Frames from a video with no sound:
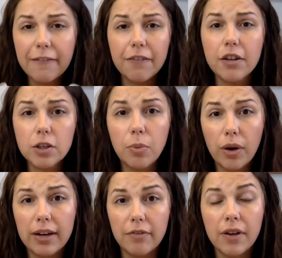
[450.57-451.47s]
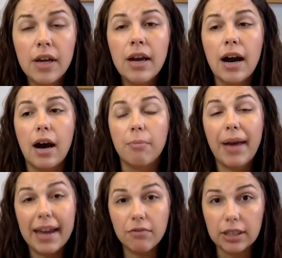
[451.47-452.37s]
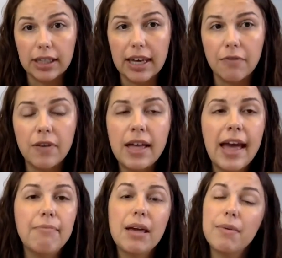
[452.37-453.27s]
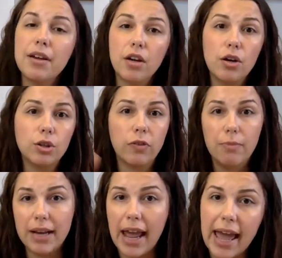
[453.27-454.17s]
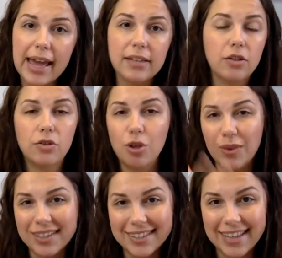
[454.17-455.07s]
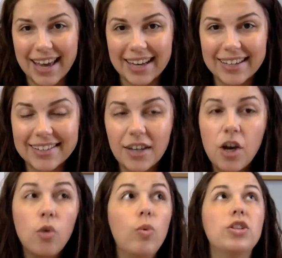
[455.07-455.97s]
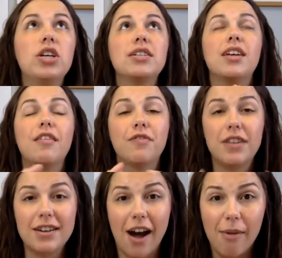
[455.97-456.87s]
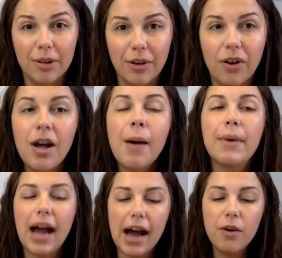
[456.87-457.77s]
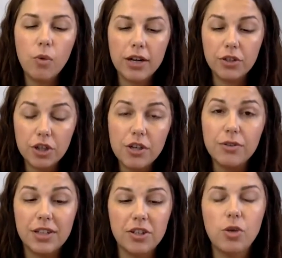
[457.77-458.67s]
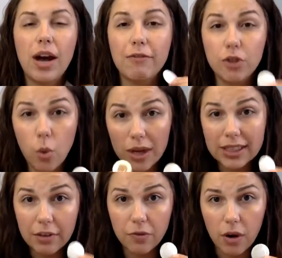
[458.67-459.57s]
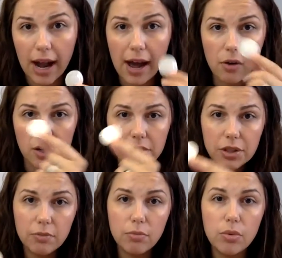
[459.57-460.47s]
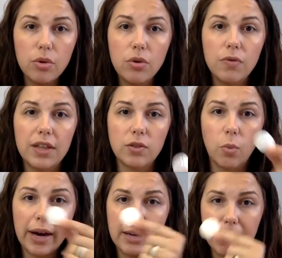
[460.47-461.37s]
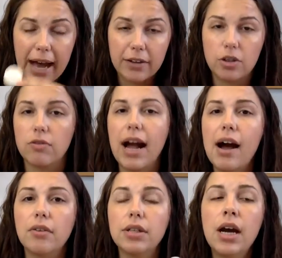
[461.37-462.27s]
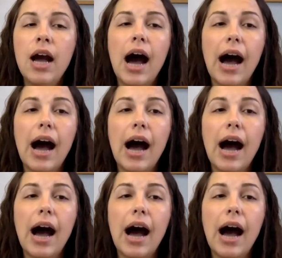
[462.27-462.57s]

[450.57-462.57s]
a first point of pain relief, and maybe it goes from an 8 to a 6, which is phenomenal. But I want you, since you have 24 hours to move this white patch around,